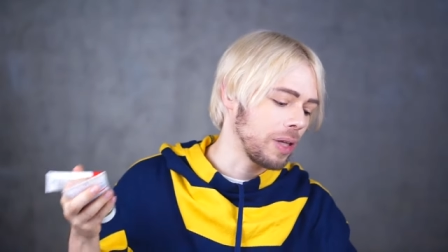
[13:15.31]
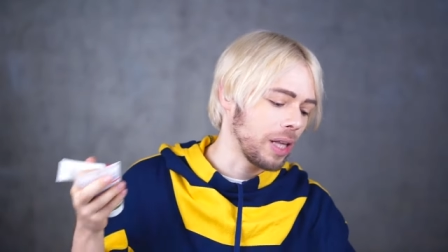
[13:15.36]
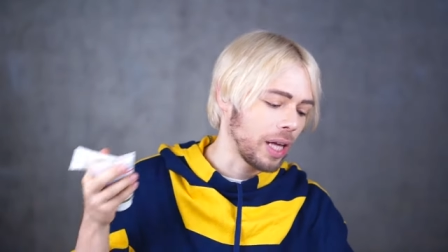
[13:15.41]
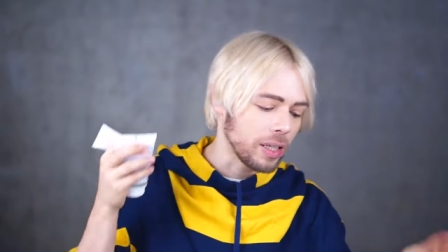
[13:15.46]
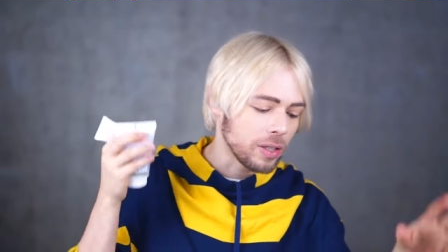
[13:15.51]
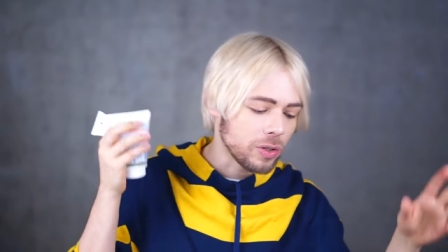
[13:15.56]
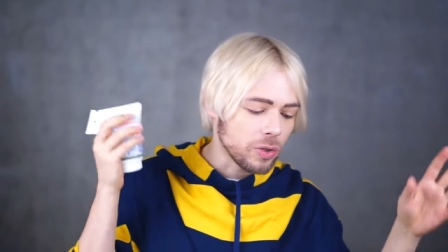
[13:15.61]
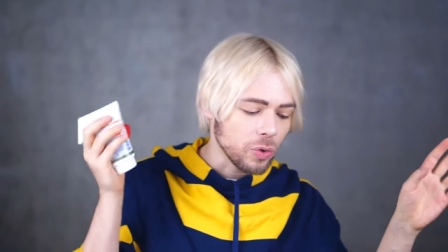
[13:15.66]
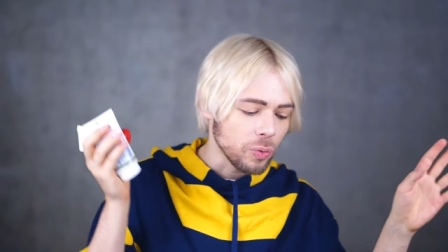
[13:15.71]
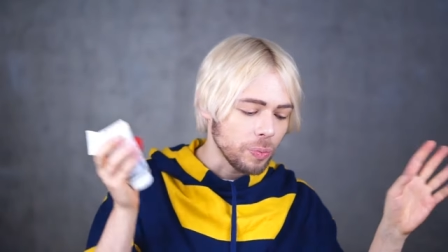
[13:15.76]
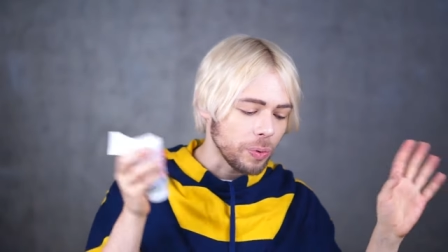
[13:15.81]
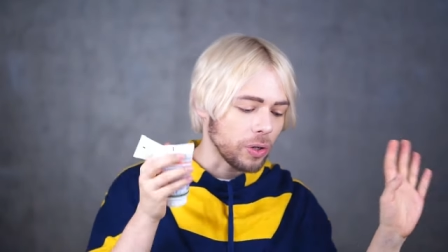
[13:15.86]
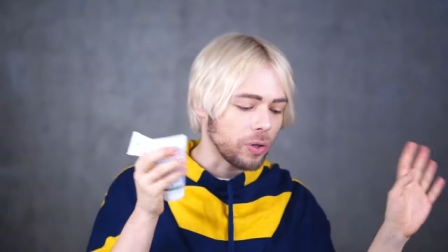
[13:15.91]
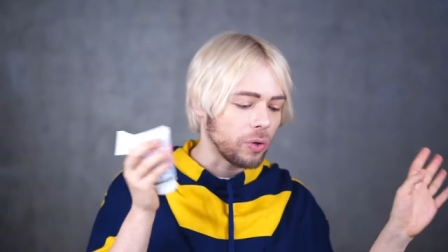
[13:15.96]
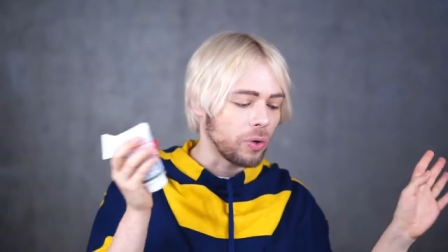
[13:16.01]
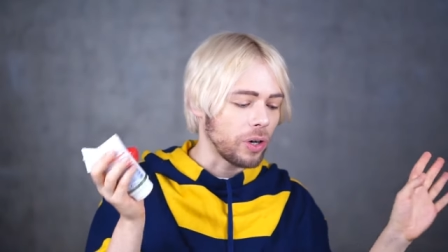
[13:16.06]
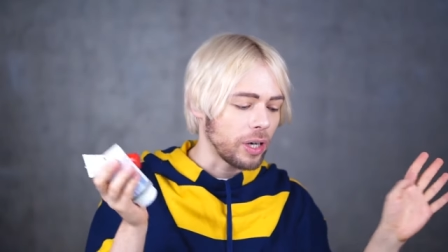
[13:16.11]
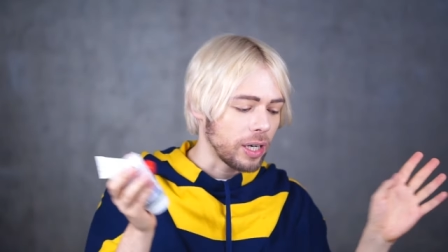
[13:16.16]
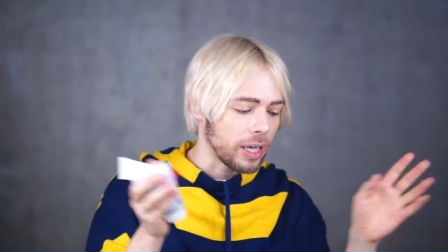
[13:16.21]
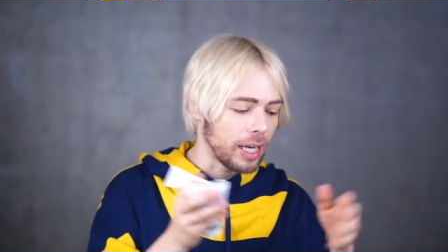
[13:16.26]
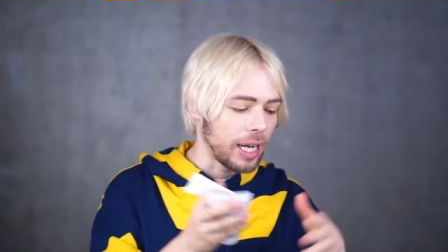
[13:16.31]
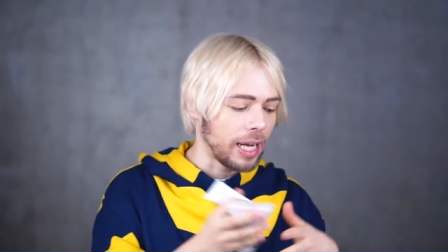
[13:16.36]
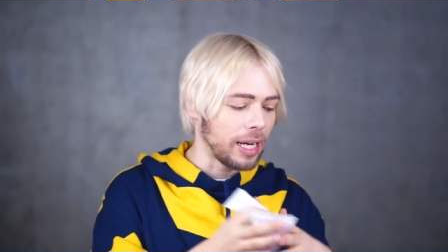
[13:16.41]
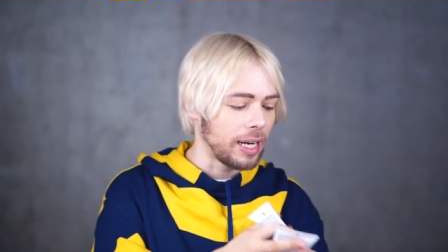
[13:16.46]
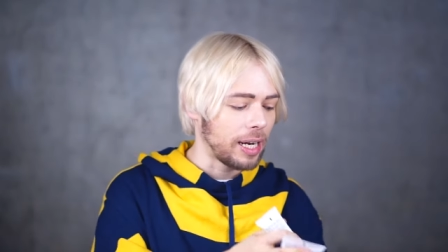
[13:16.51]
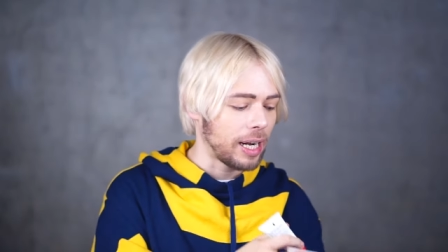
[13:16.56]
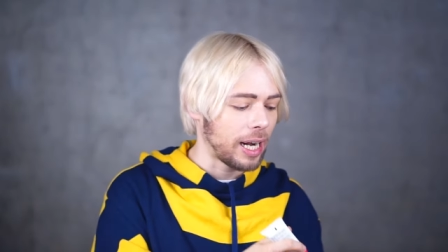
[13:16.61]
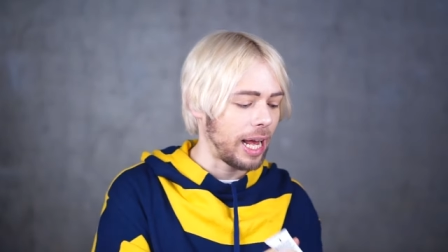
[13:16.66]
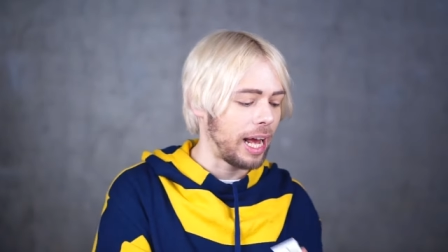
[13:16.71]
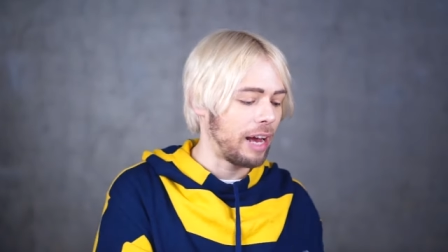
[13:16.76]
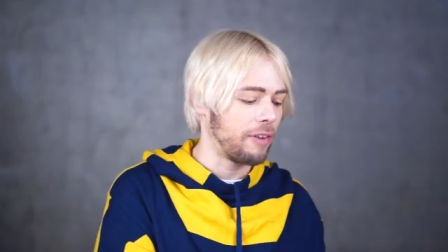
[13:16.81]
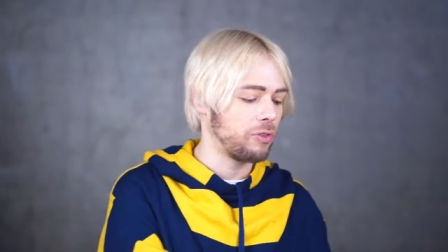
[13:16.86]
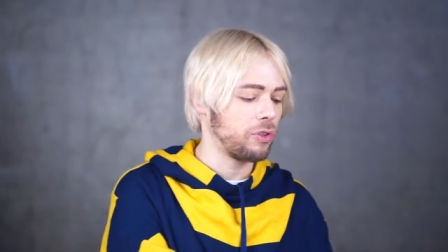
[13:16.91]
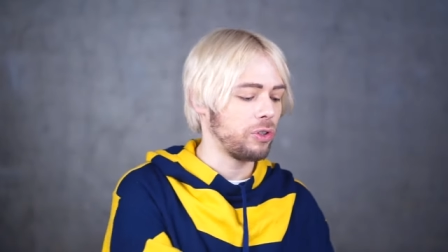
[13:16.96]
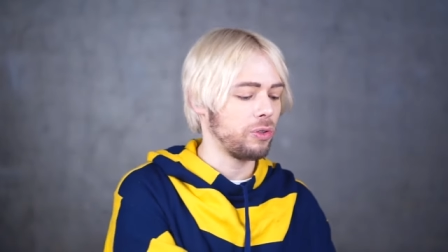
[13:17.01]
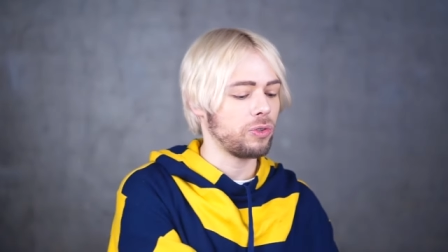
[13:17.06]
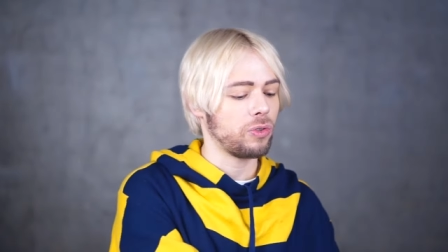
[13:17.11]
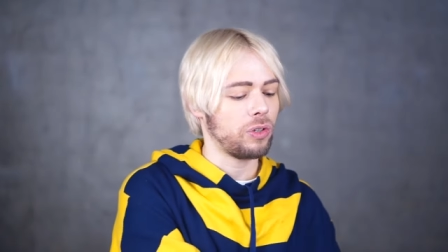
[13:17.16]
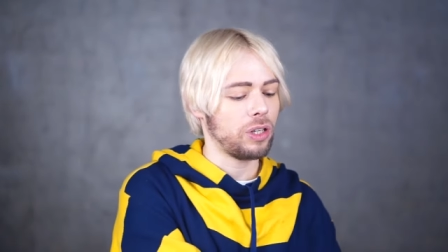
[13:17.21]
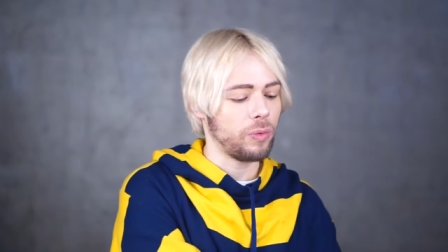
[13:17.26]
be like super coordinated and I have
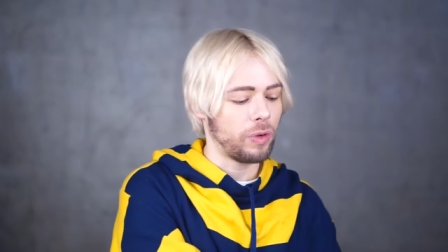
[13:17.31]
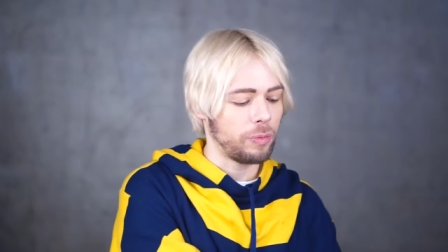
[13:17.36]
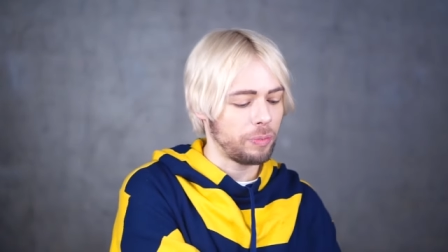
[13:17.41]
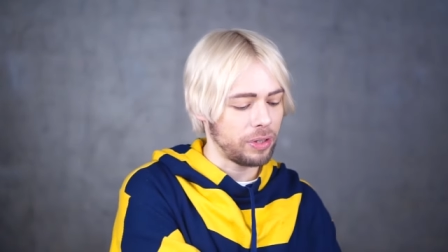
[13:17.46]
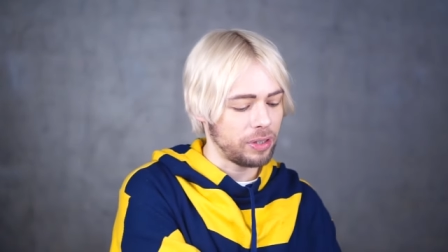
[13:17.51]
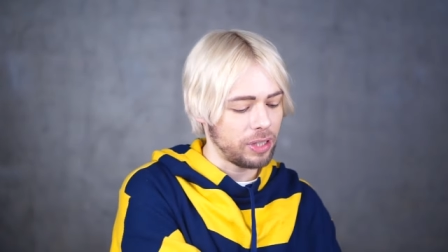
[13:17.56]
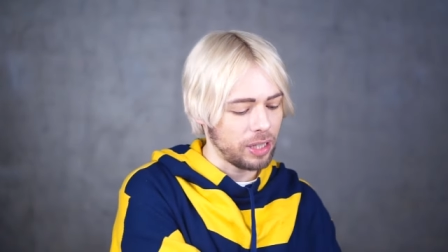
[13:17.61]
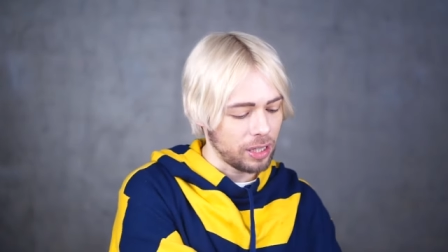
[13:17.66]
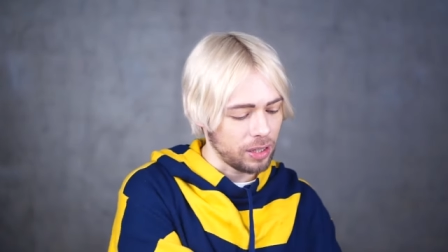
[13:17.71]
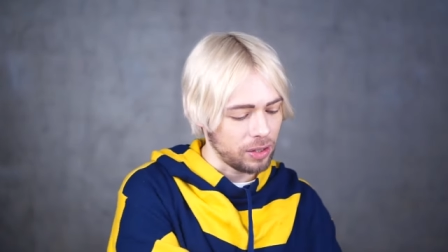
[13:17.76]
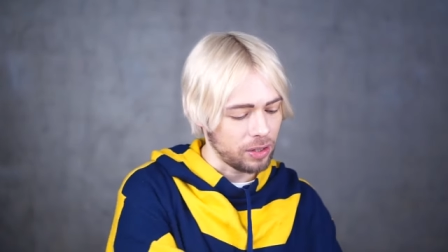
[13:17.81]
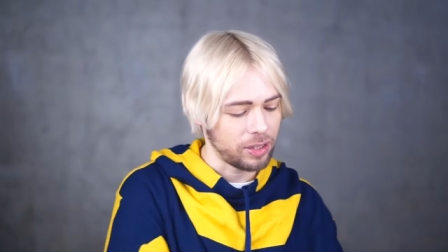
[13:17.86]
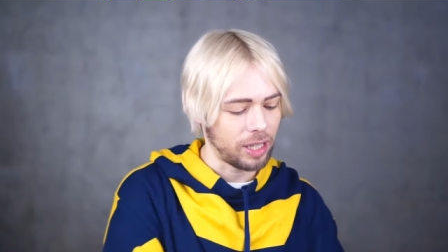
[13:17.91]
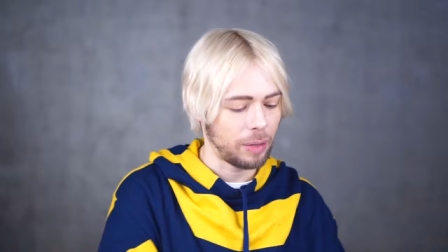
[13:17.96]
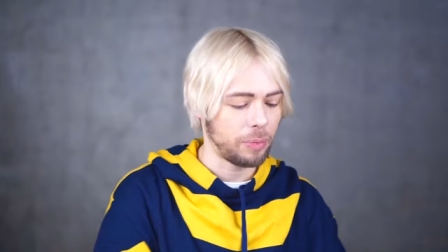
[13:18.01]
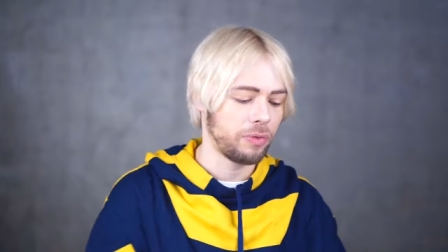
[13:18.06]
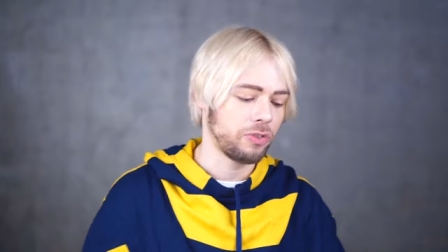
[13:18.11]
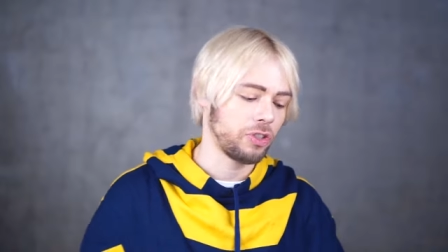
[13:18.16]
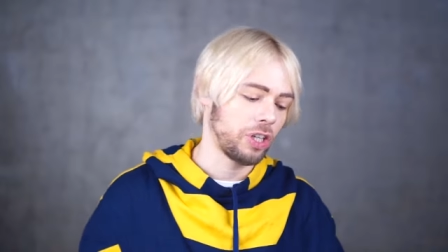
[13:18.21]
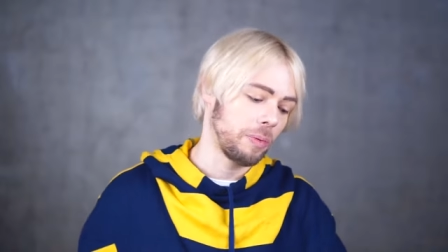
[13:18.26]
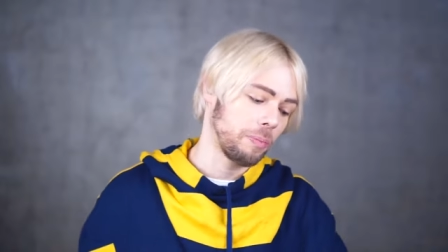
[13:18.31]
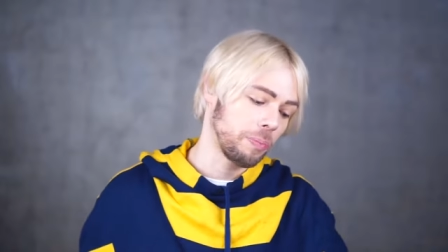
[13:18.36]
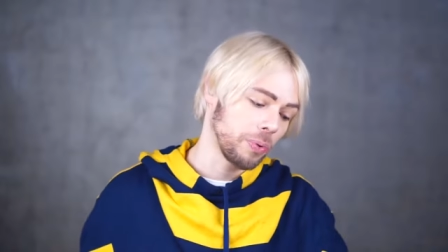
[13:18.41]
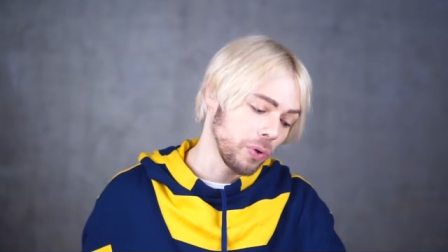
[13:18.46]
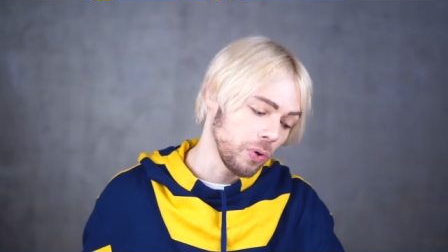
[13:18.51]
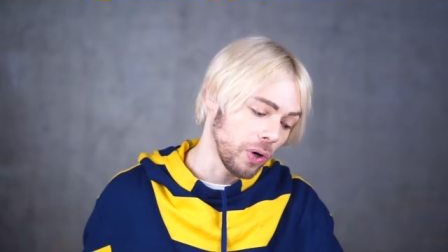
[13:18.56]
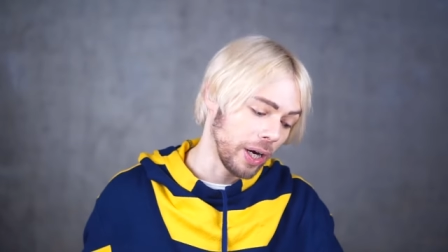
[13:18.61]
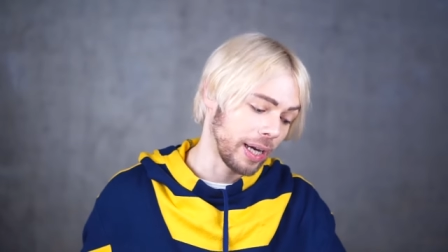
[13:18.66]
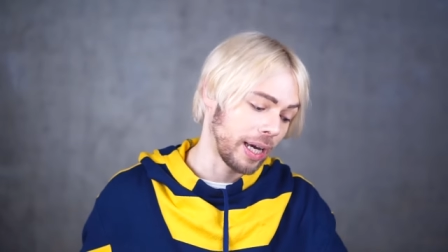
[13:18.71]
to use only one particular type of shampoo.